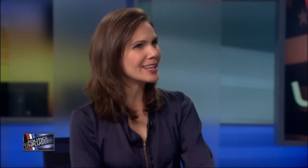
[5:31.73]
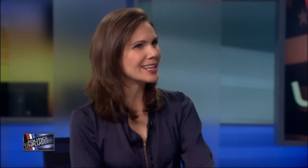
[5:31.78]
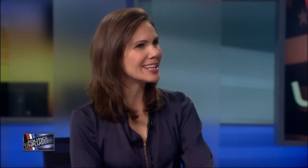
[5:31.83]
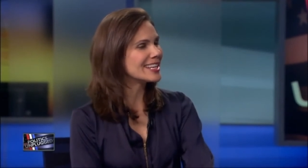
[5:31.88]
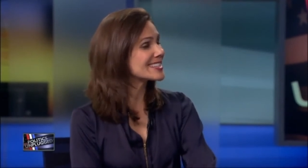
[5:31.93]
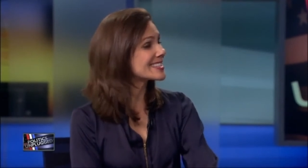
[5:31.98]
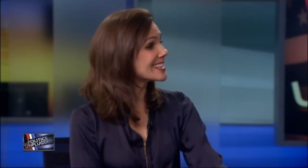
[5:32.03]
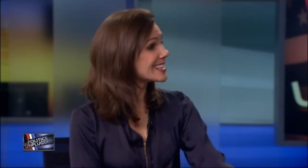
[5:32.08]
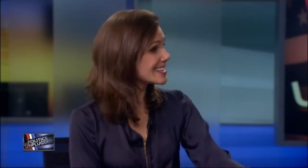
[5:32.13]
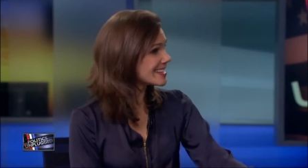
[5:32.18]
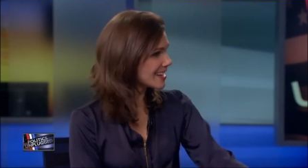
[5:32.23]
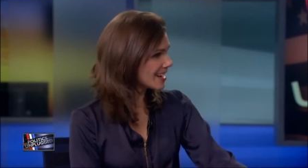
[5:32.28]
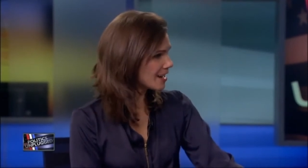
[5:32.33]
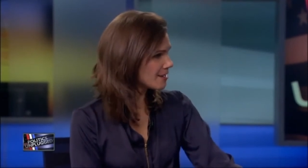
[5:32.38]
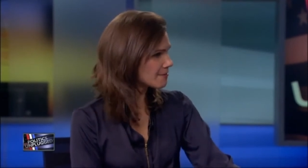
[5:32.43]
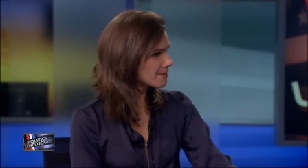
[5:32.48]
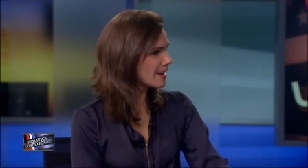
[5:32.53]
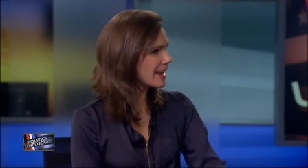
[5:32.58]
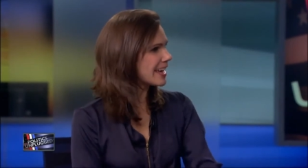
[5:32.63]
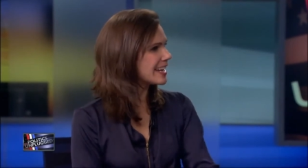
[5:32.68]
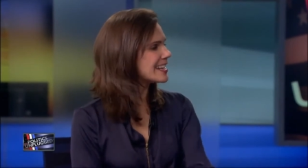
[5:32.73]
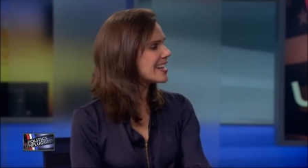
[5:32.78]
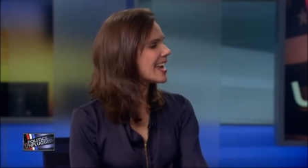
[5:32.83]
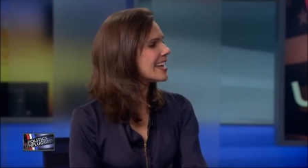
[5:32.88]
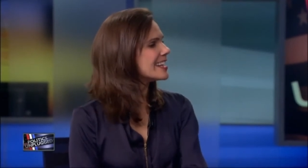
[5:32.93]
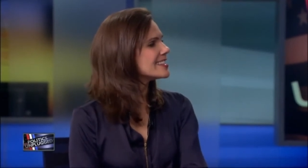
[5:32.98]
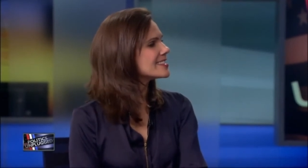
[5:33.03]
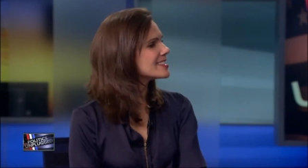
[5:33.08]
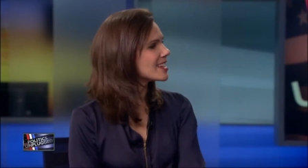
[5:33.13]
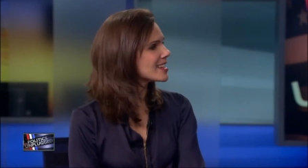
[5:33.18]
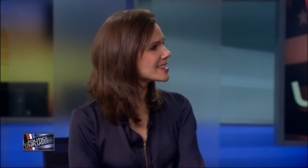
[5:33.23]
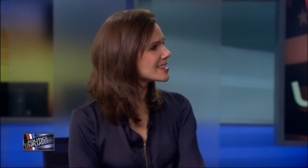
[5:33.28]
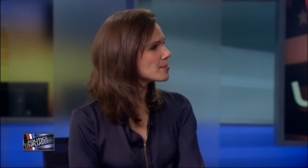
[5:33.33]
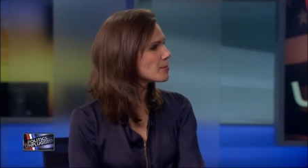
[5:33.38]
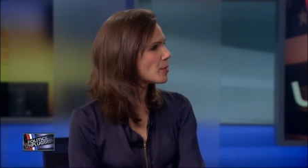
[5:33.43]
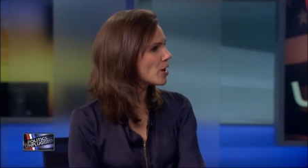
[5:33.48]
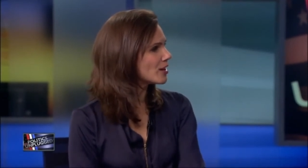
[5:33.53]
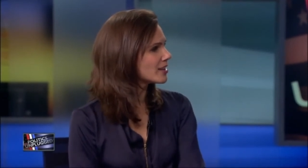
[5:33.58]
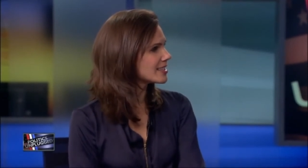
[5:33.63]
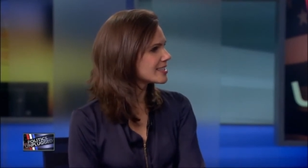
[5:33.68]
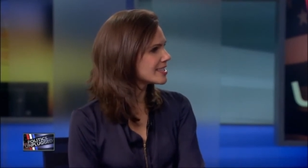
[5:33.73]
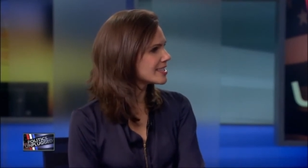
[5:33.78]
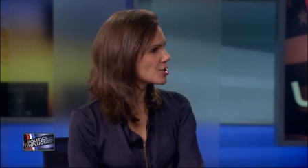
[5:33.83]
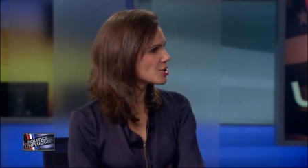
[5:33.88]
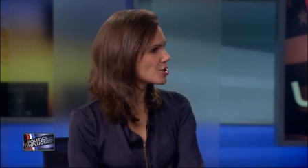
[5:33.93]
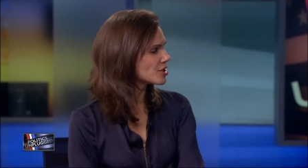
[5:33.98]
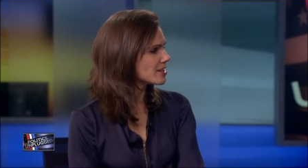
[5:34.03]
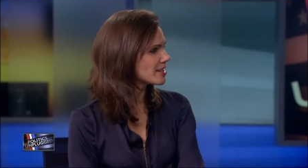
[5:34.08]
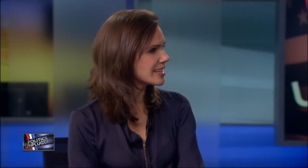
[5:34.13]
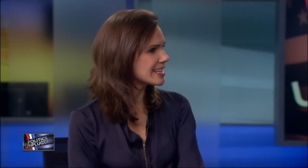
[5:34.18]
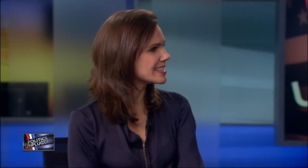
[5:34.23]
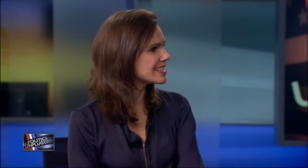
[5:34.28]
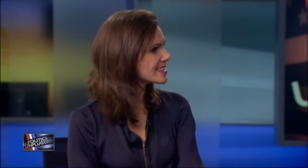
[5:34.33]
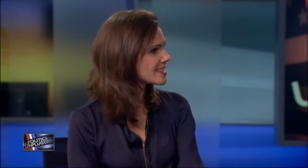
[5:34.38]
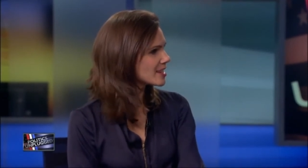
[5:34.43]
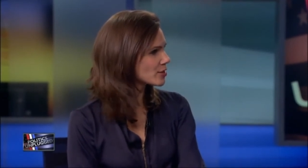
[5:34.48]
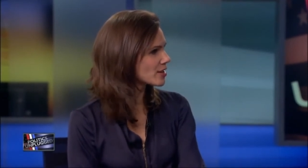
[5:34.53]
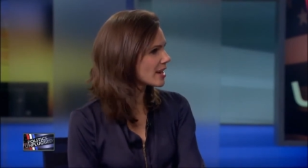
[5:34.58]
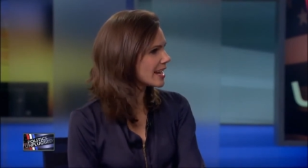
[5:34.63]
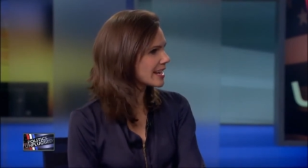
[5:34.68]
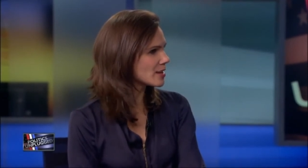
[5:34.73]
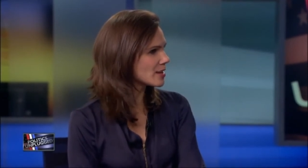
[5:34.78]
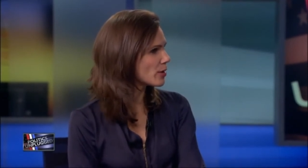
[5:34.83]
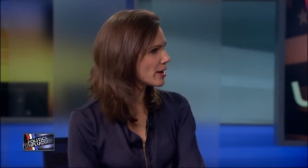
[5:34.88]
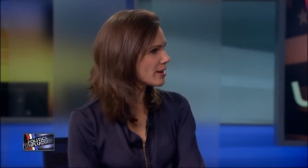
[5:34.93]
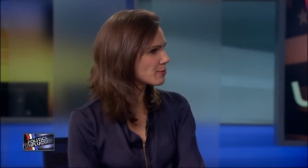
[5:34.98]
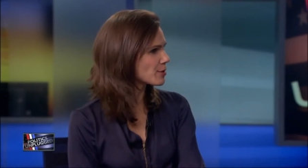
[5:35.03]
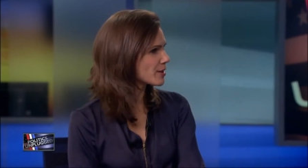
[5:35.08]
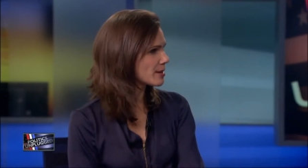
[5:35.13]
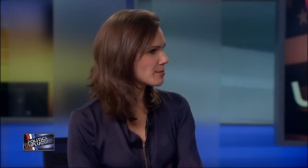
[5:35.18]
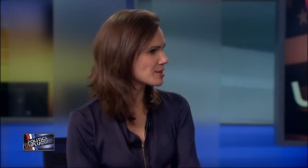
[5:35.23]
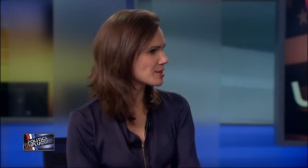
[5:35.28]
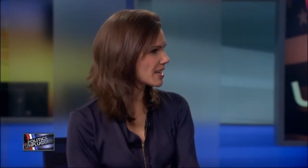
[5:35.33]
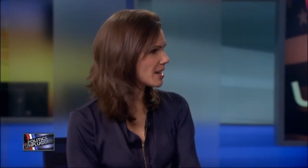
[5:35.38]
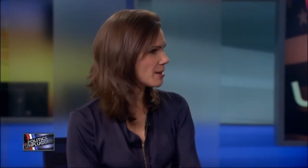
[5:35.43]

Is it enough? And does a politician, is there any way for them to